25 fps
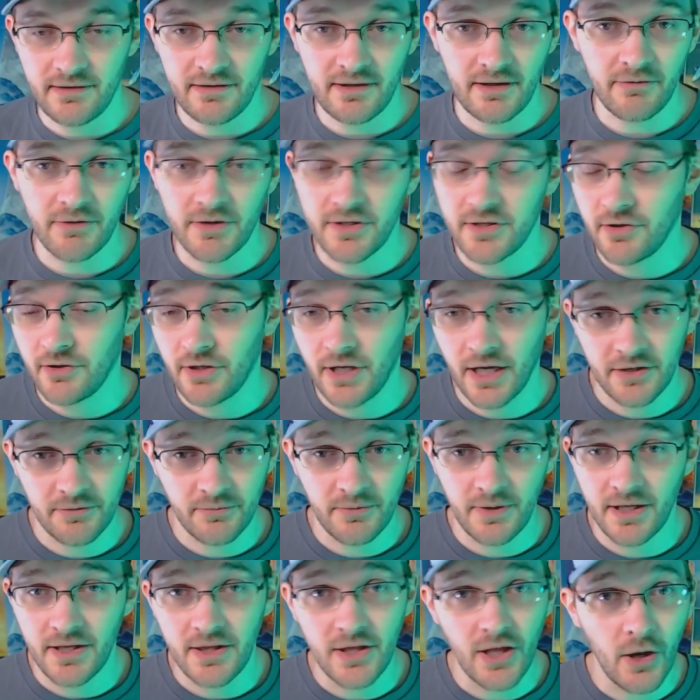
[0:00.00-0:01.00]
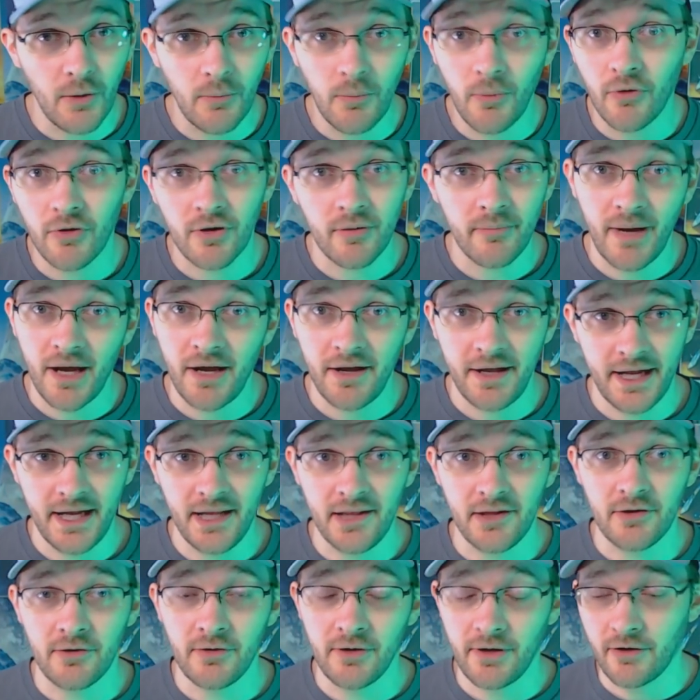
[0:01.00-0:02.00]
see what you guys want to know more about
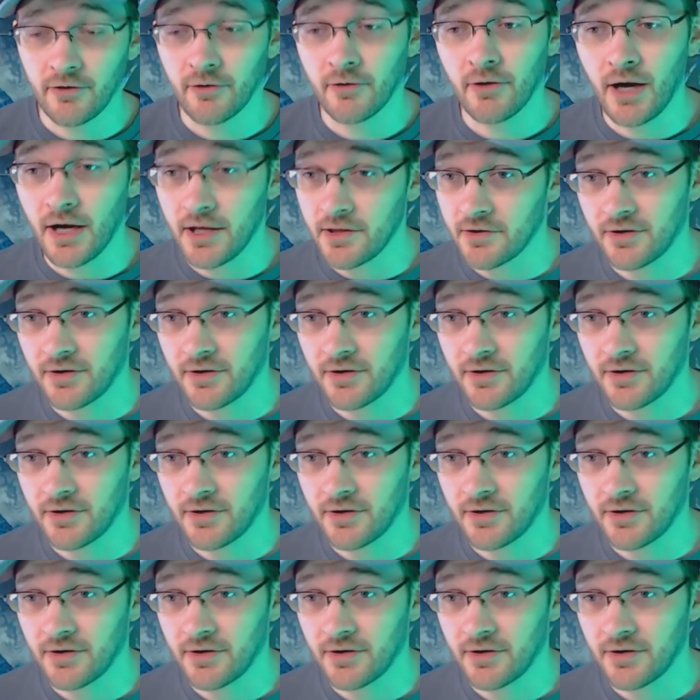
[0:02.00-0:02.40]
Halo or